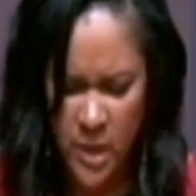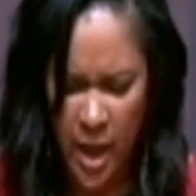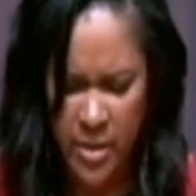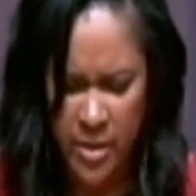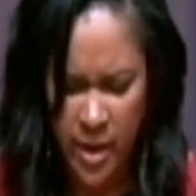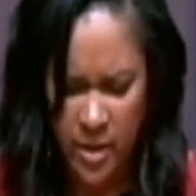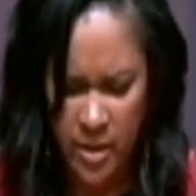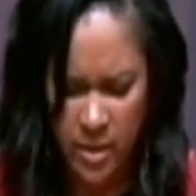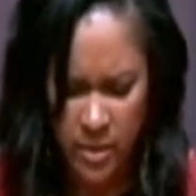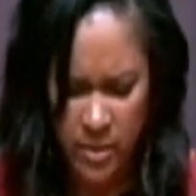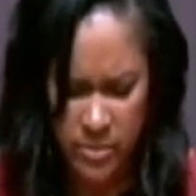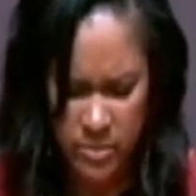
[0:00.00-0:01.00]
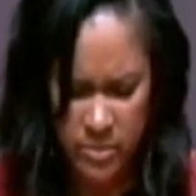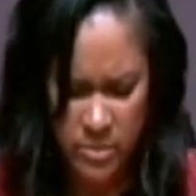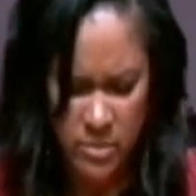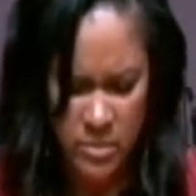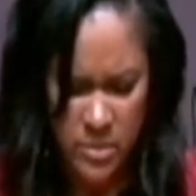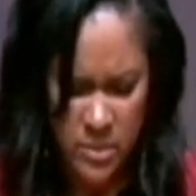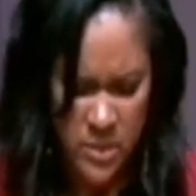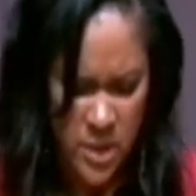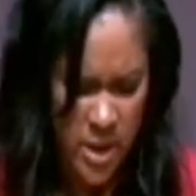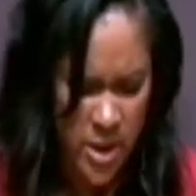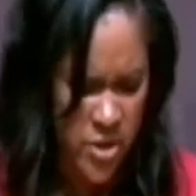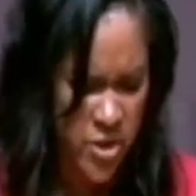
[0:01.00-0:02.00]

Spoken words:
I thank you. In